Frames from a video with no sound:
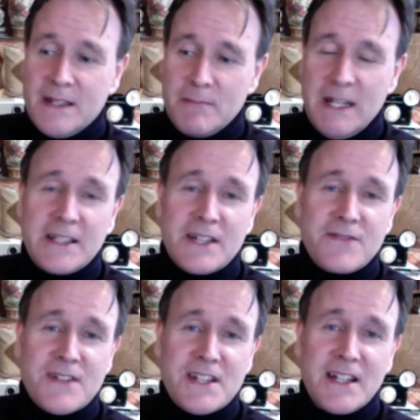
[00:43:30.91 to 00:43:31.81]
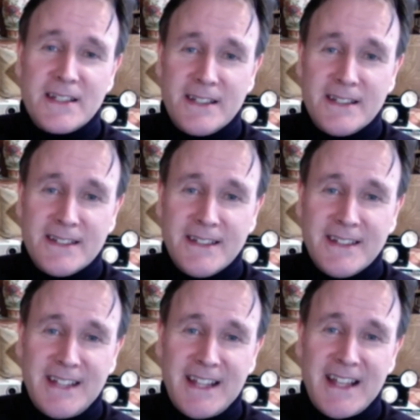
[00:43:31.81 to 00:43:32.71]
military facility
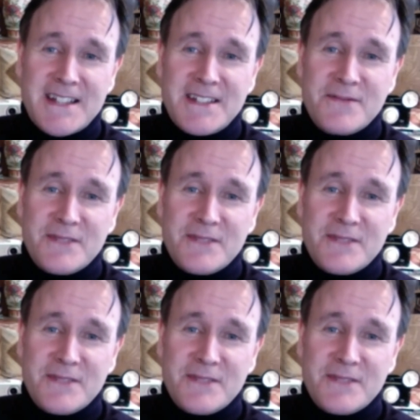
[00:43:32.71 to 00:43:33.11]
that has